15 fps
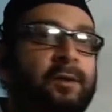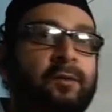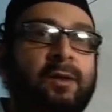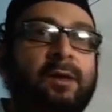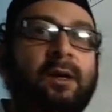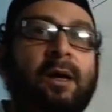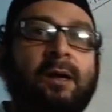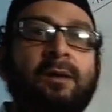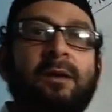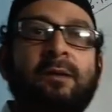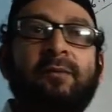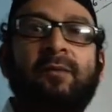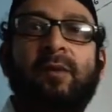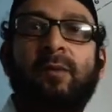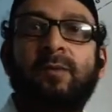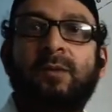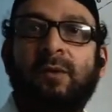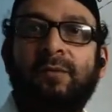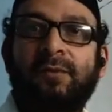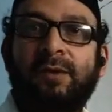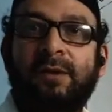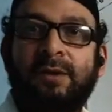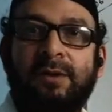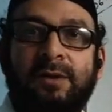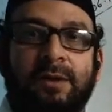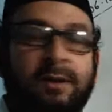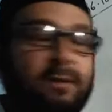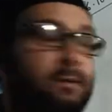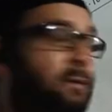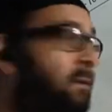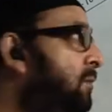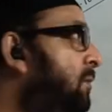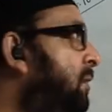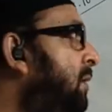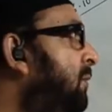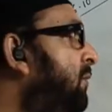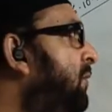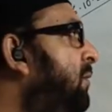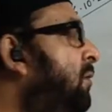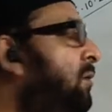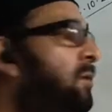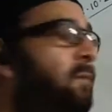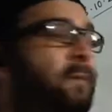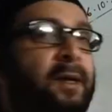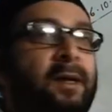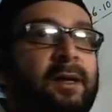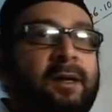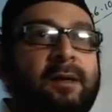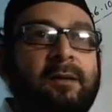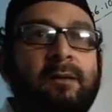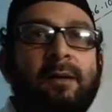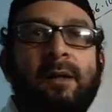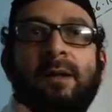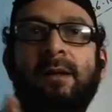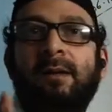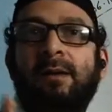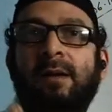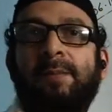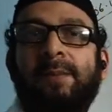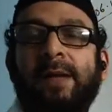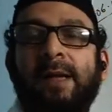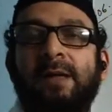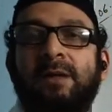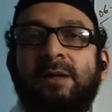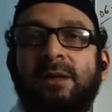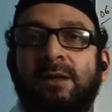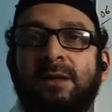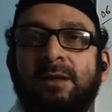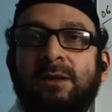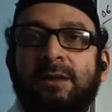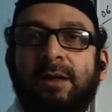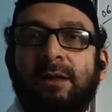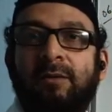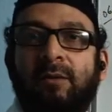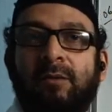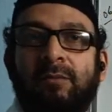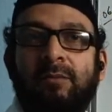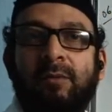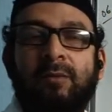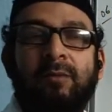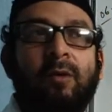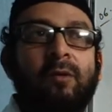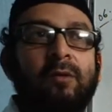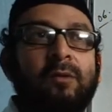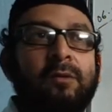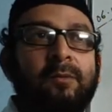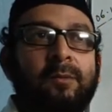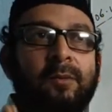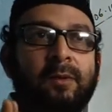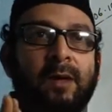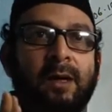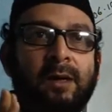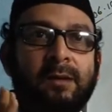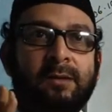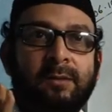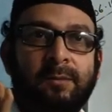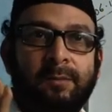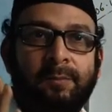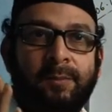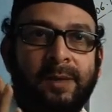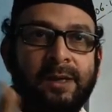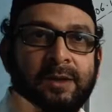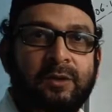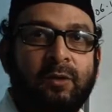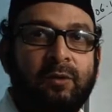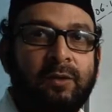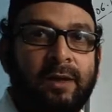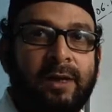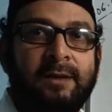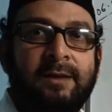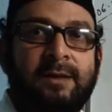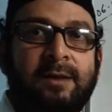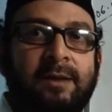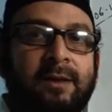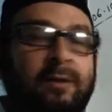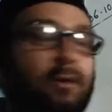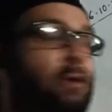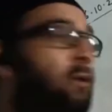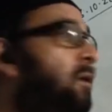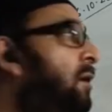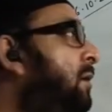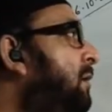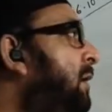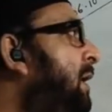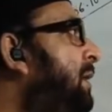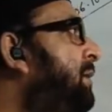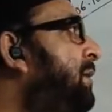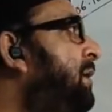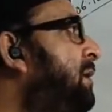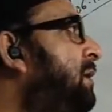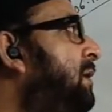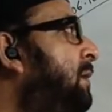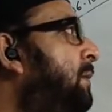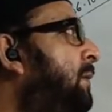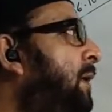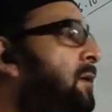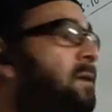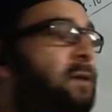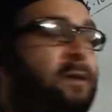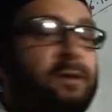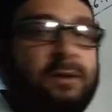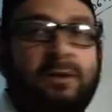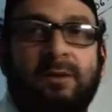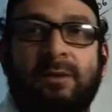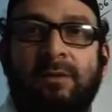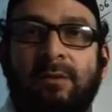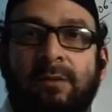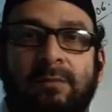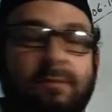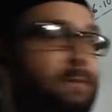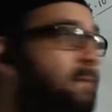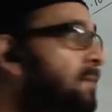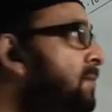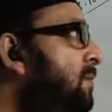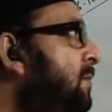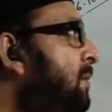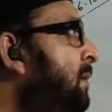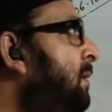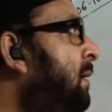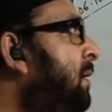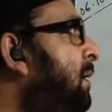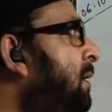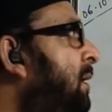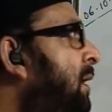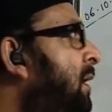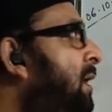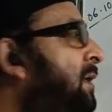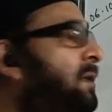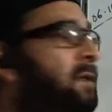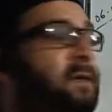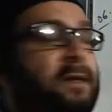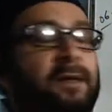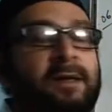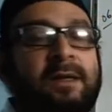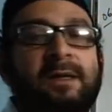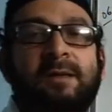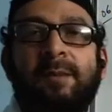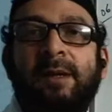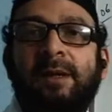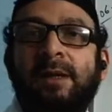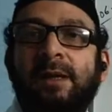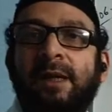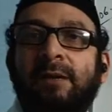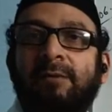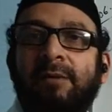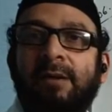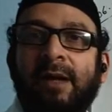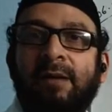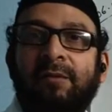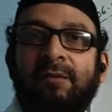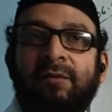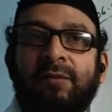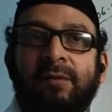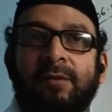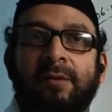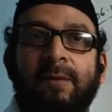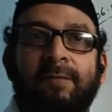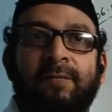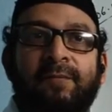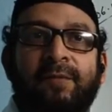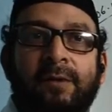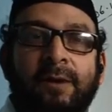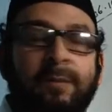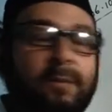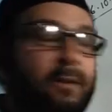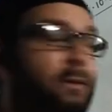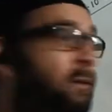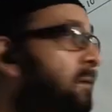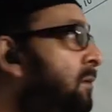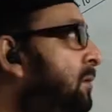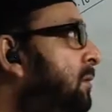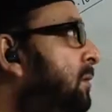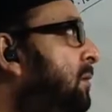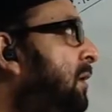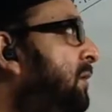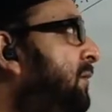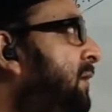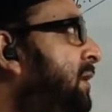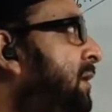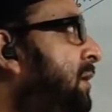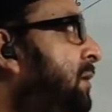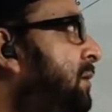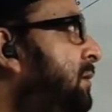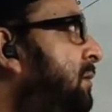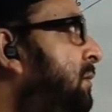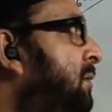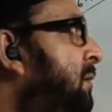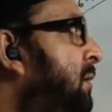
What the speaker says: into the other forms of energy. Okay, we got many appliances, all are based on electricity, all are electrical appliances. Electricity is making our life comfortable, convenient.